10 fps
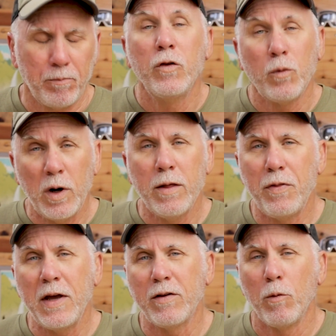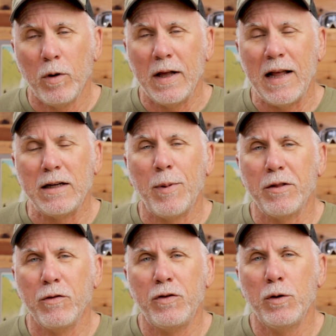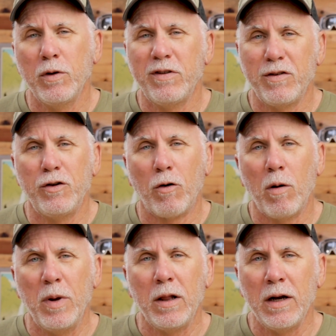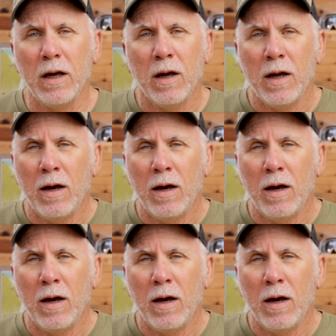So one of the things I really liked about this too is its durability.